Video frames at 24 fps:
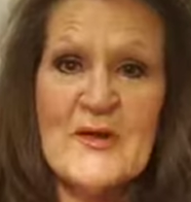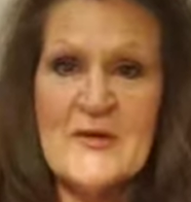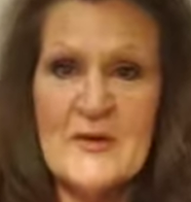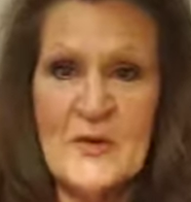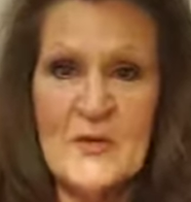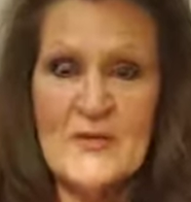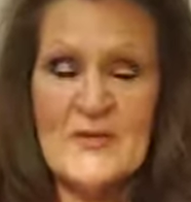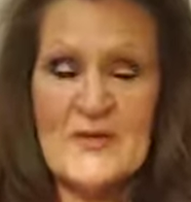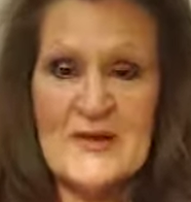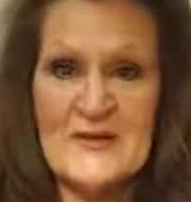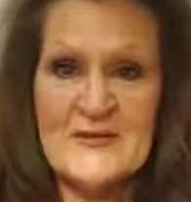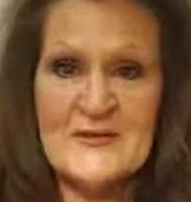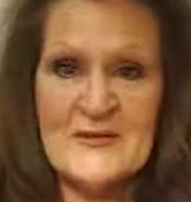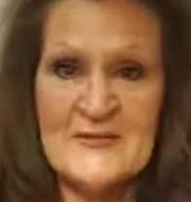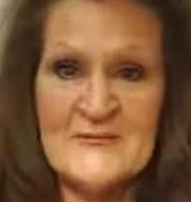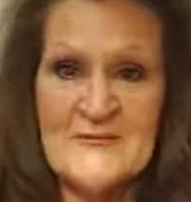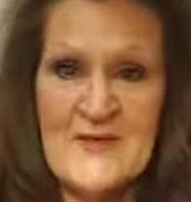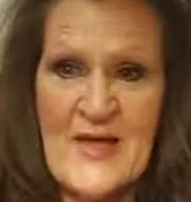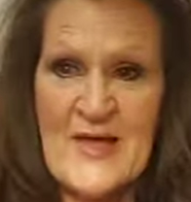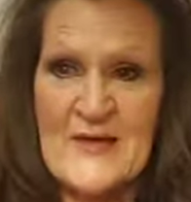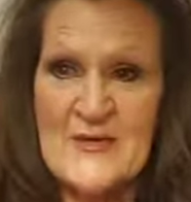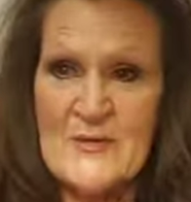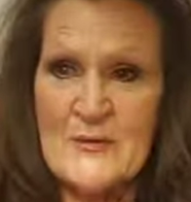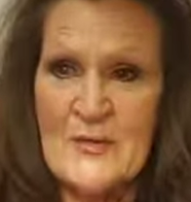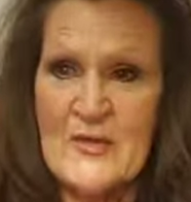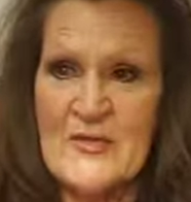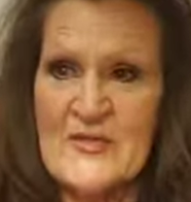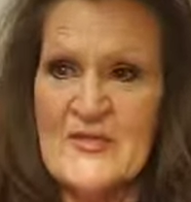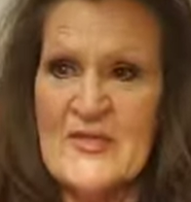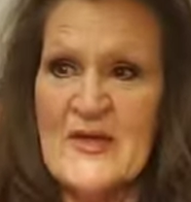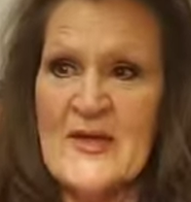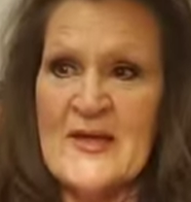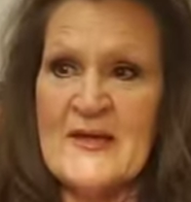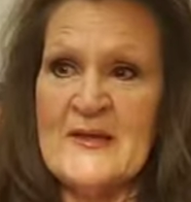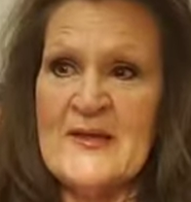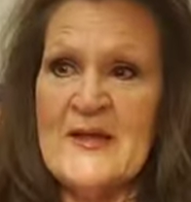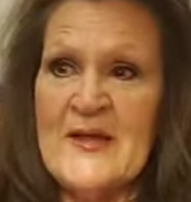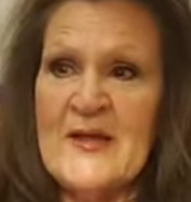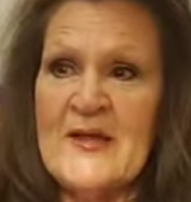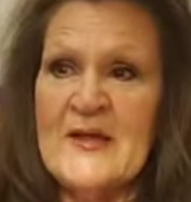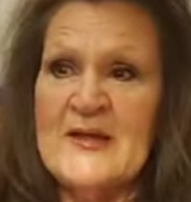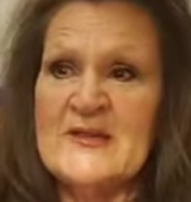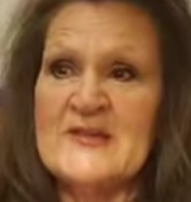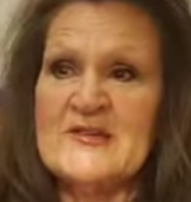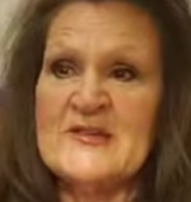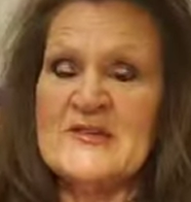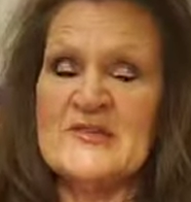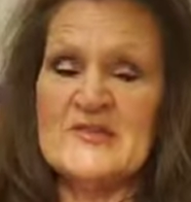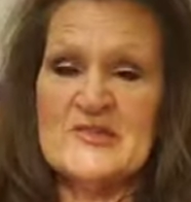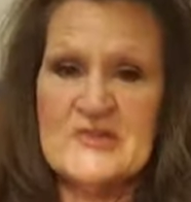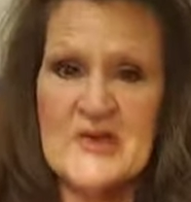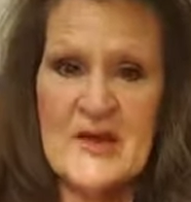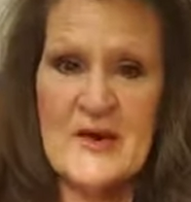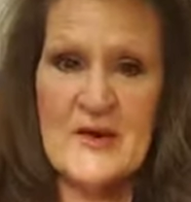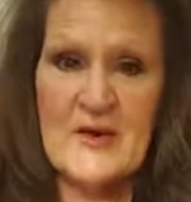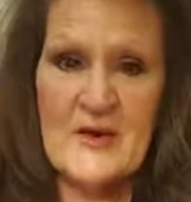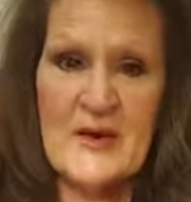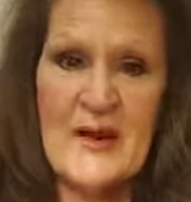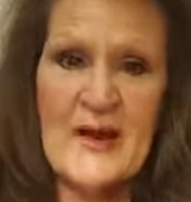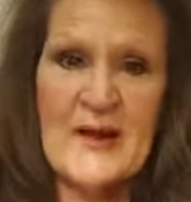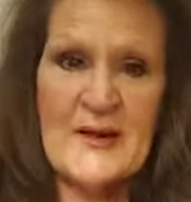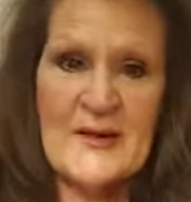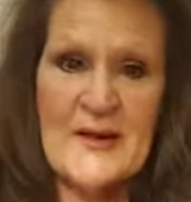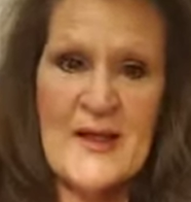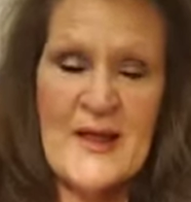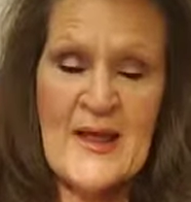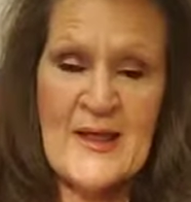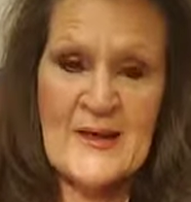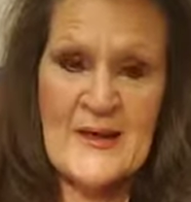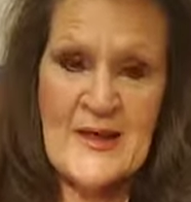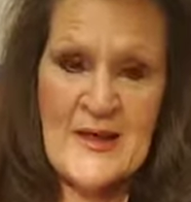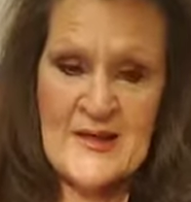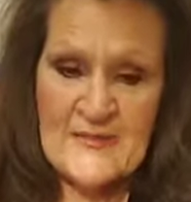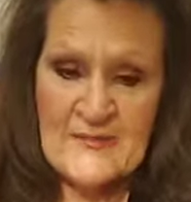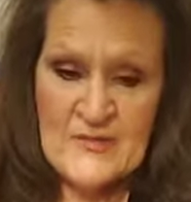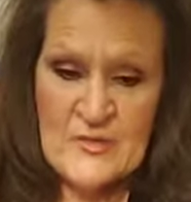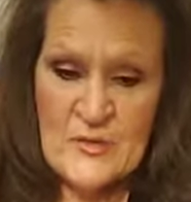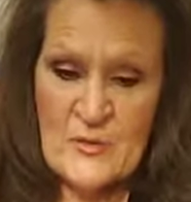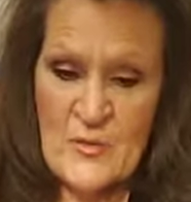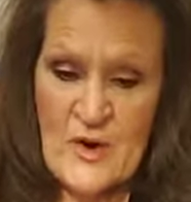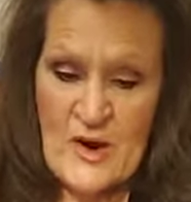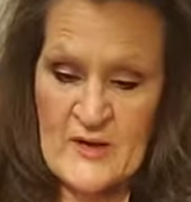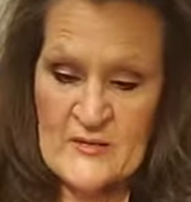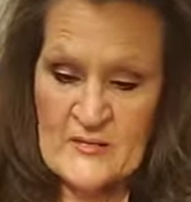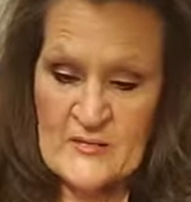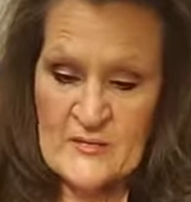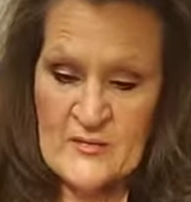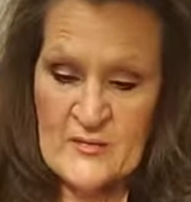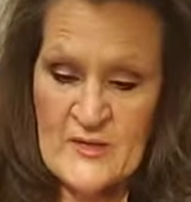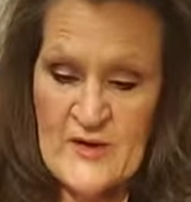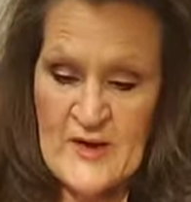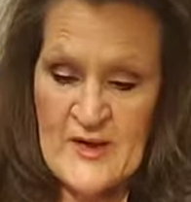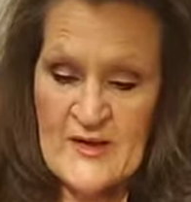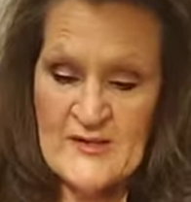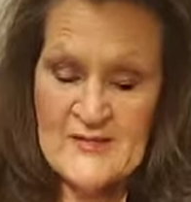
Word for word: know that it's a valuable thing to share and and have you walk through.